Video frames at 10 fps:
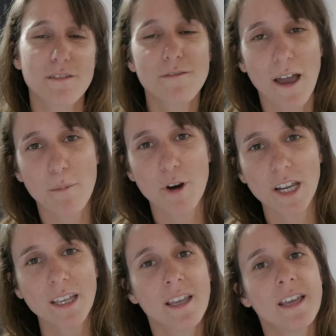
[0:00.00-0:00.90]
of
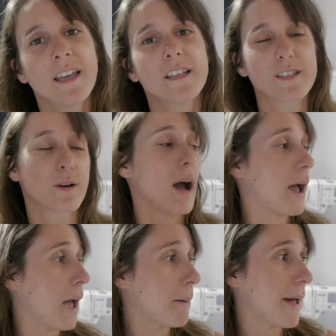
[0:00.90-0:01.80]
fabric. So
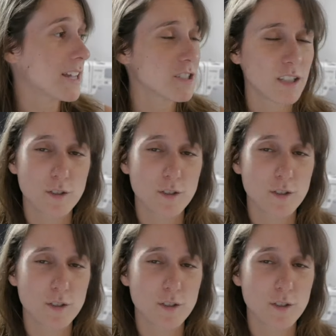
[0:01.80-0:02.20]
I'm actually